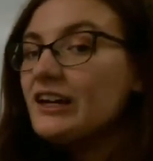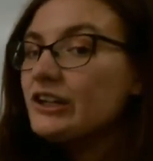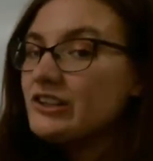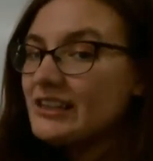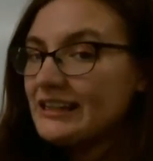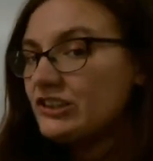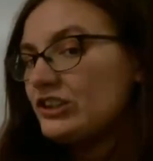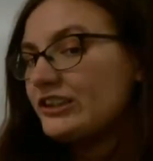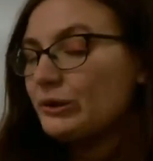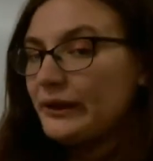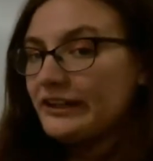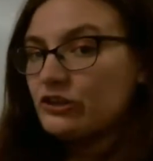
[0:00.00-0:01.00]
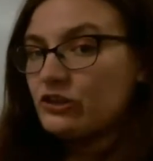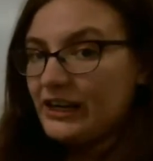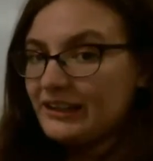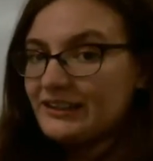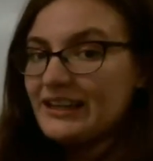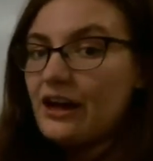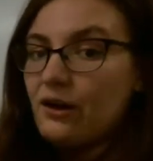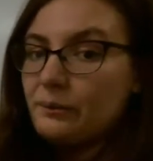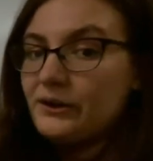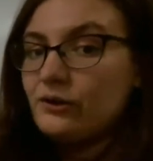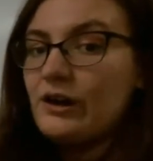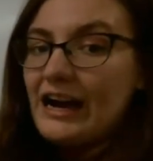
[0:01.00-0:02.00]
So that's just a quick trick to help
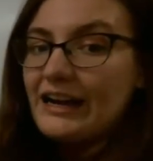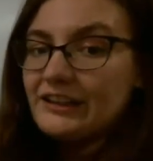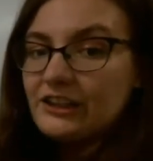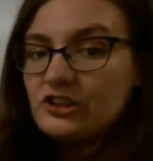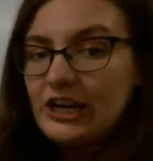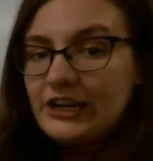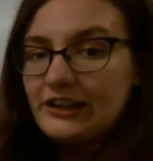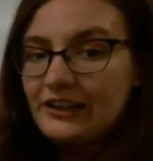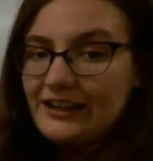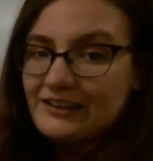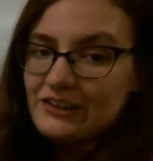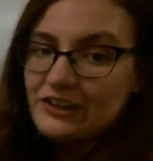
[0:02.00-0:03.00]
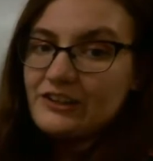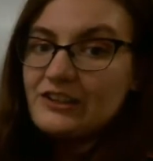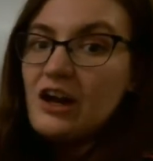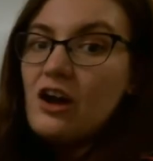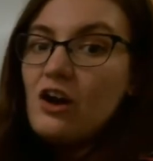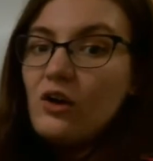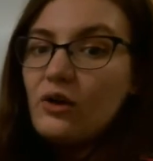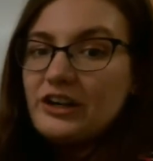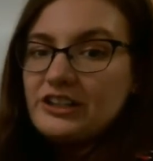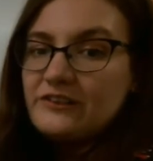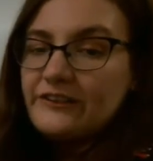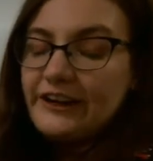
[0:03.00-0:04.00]
you either check your answers or
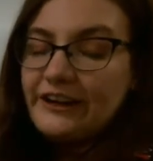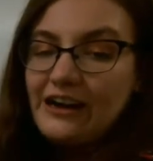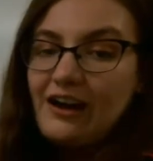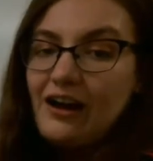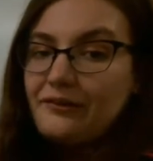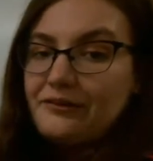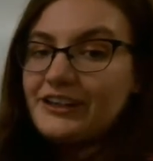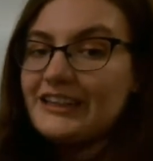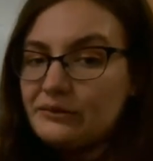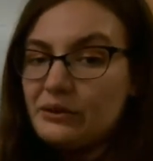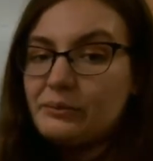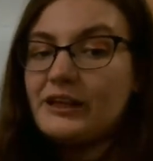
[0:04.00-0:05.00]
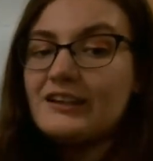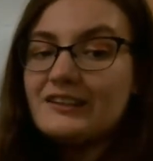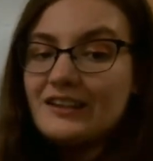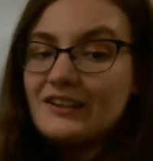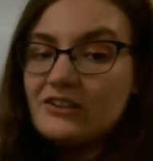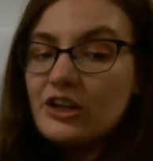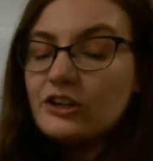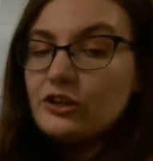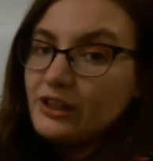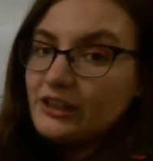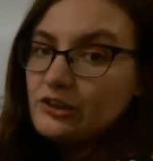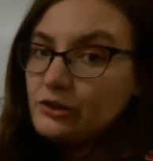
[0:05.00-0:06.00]
just figure out how many decimal places you
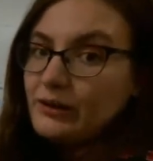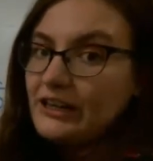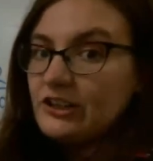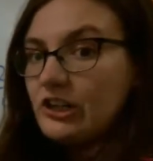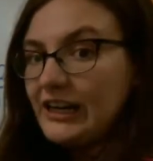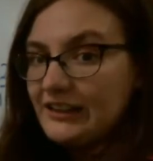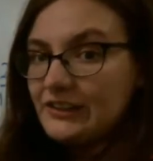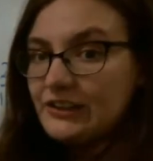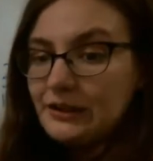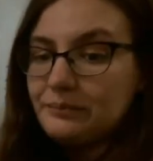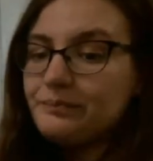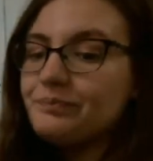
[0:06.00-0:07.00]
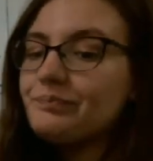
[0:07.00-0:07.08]
need to write your answer in.